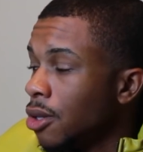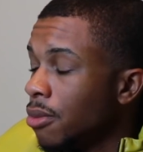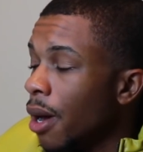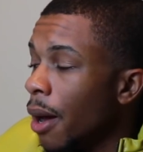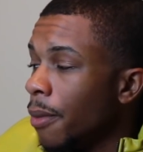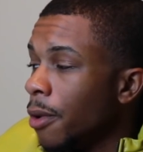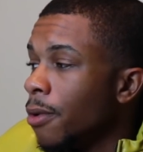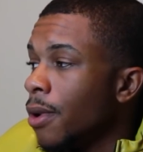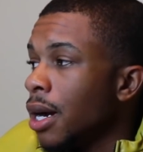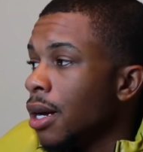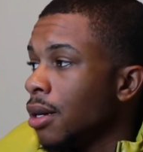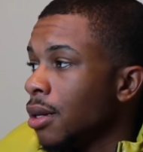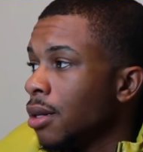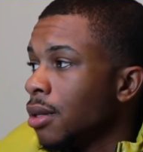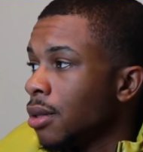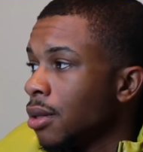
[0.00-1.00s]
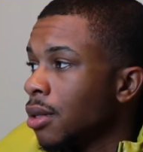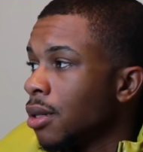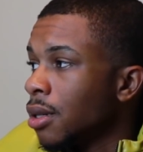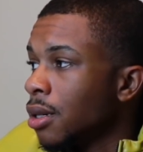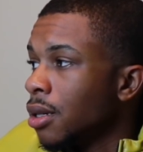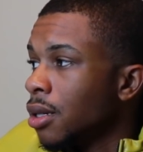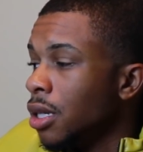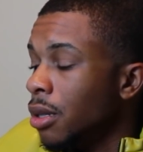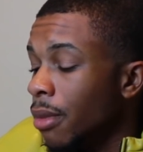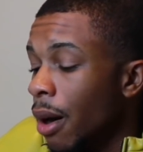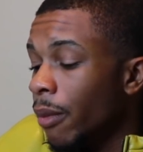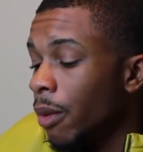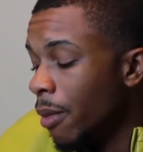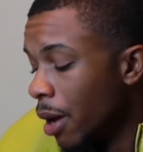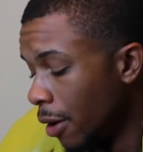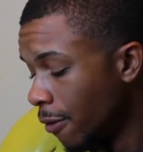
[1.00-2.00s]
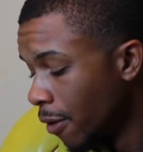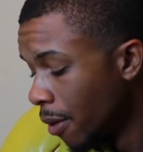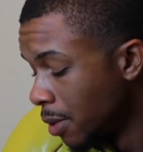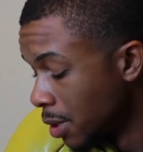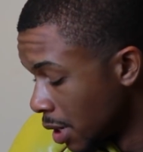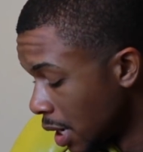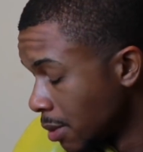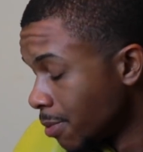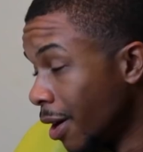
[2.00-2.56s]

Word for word: You might be right. Your mama made it for me, so that's